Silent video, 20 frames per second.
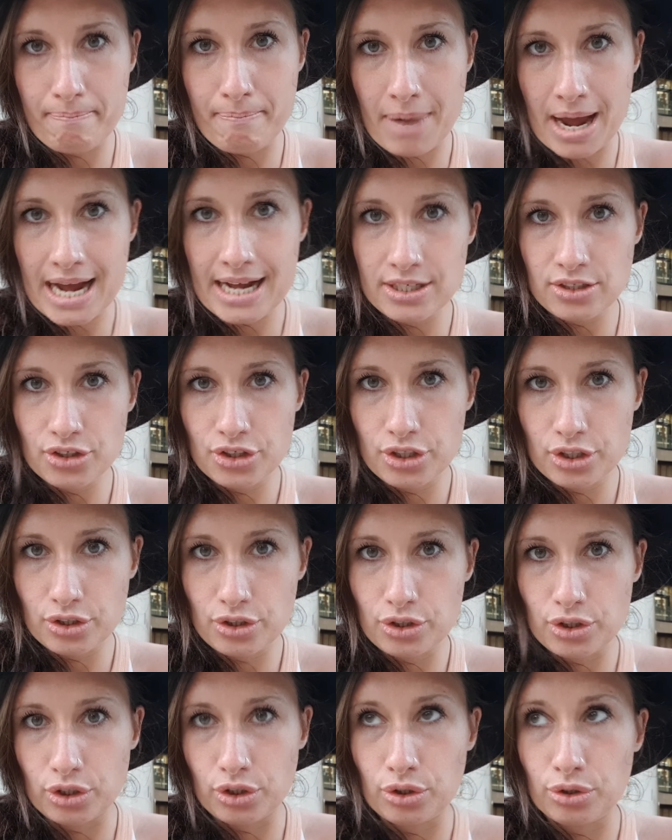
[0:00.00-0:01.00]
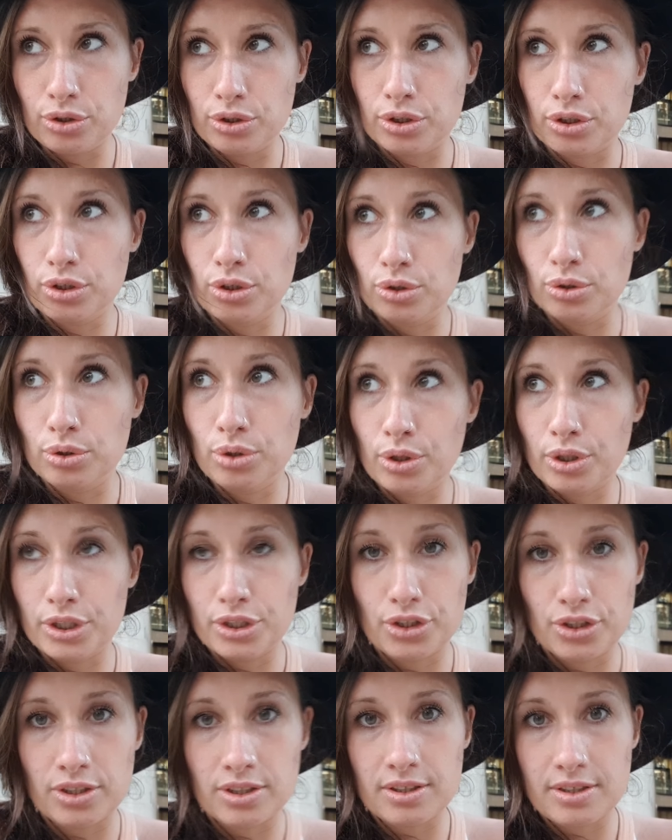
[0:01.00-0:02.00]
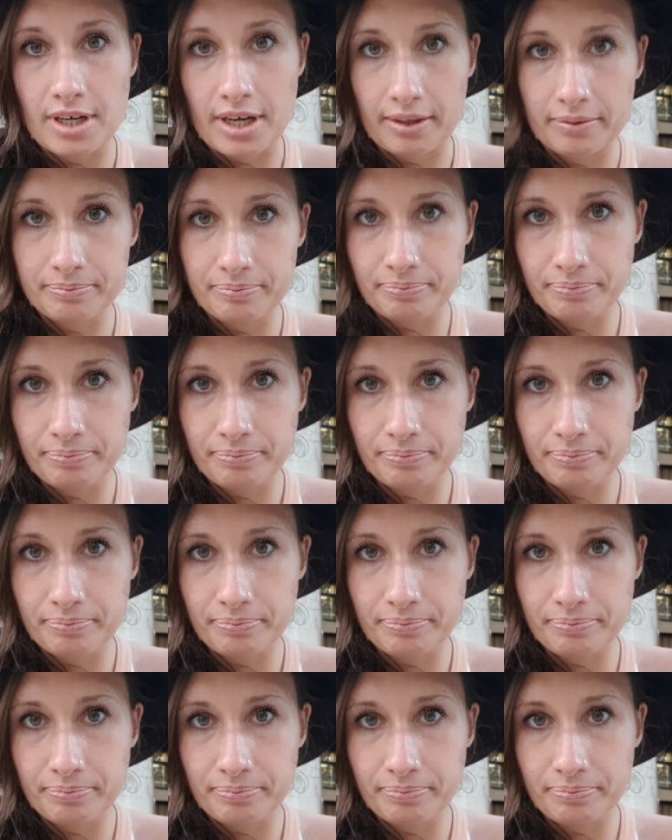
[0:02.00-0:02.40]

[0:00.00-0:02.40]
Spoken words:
match to your soul origin state.